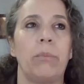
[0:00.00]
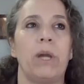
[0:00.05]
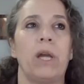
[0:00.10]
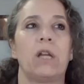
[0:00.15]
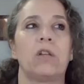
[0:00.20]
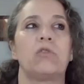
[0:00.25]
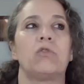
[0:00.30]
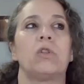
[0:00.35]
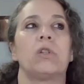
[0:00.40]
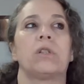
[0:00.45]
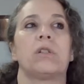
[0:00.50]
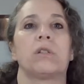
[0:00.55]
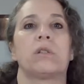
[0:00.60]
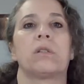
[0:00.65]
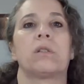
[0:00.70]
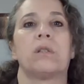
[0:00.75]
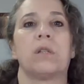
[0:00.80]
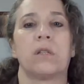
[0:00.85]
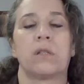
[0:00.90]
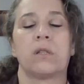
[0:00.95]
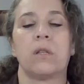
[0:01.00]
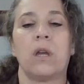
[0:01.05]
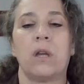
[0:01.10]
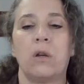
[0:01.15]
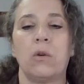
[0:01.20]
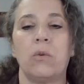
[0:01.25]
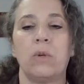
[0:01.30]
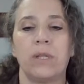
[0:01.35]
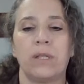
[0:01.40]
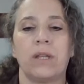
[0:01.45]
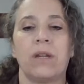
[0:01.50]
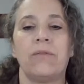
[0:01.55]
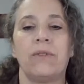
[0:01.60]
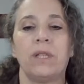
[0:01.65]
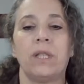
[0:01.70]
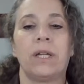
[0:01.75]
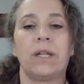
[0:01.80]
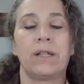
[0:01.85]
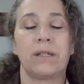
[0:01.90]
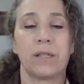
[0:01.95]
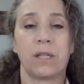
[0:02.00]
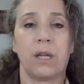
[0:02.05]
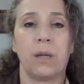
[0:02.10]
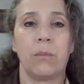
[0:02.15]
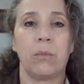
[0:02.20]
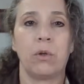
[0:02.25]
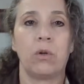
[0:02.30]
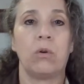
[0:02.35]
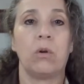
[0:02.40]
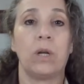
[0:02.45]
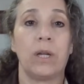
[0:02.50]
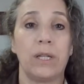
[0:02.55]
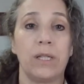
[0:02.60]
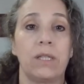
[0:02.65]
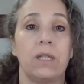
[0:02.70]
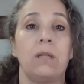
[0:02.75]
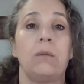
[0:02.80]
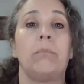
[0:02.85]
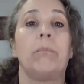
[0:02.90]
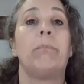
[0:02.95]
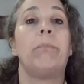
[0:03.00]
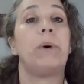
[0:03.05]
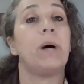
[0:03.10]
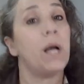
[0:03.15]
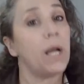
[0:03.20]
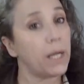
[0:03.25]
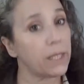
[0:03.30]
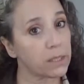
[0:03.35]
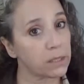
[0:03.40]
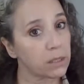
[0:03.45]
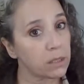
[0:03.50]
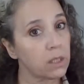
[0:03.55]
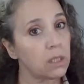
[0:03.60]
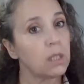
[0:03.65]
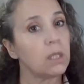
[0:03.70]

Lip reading: Patrick just does not always have a lot of time to go hunting, but